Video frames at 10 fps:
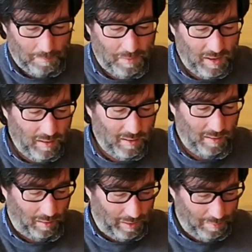
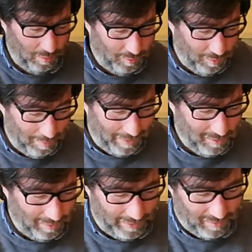beer labels for my
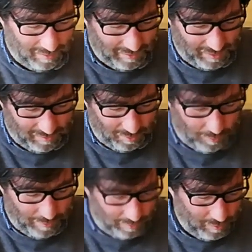collection. That's
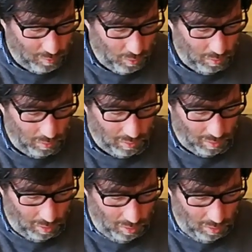really cool.